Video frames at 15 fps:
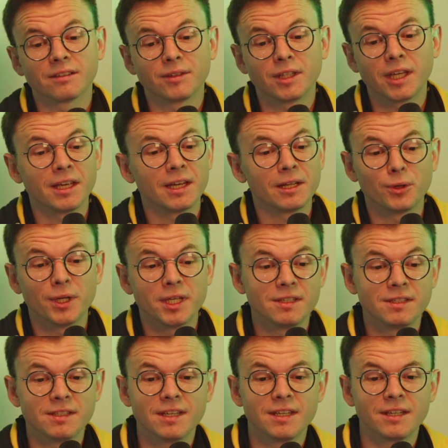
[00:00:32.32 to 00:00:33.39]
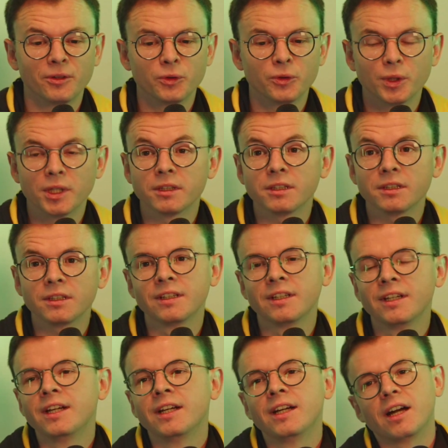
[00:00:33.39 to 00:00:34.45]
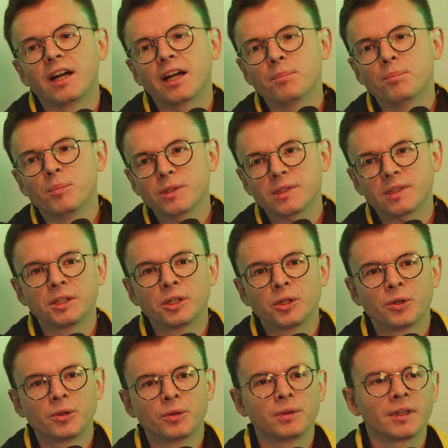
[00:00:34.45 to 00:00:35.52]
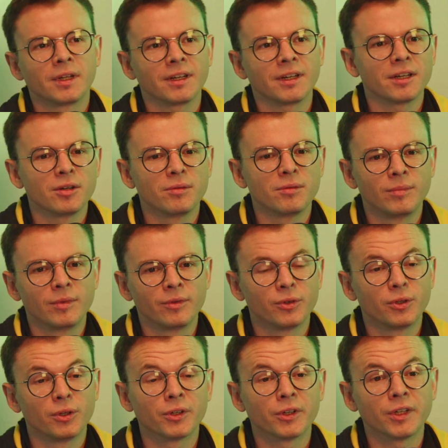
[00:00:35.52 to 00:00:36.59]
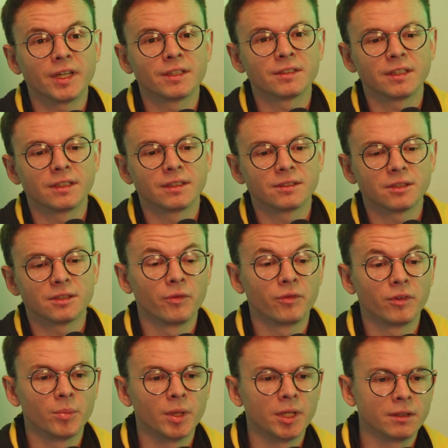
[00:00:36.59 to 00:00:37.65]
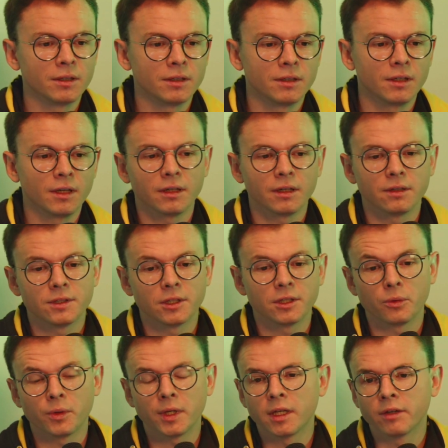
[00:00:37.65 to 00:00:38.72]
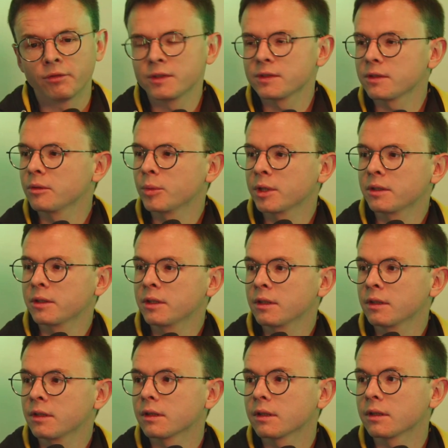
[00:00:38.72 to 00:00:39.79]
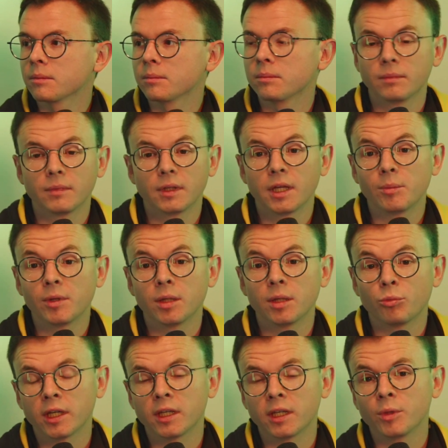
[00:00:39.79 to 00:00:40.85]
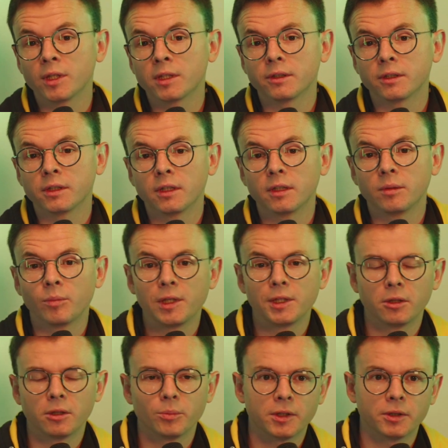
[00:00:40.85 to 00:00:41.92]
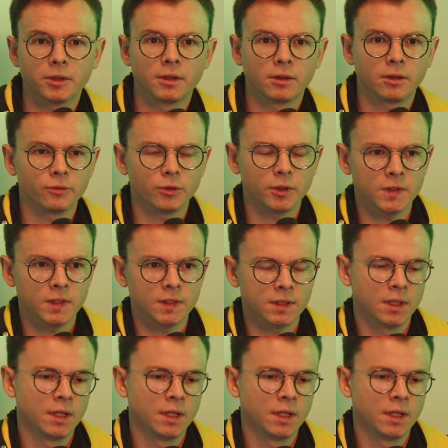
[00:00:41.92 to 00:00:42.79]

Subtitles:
K-L-O-A-E-C on Twitter. I'm mostly known for organizing some of the bigger security events on Bitcoin, namely Breaking Bitcoin and Building on Bitcoin conferences.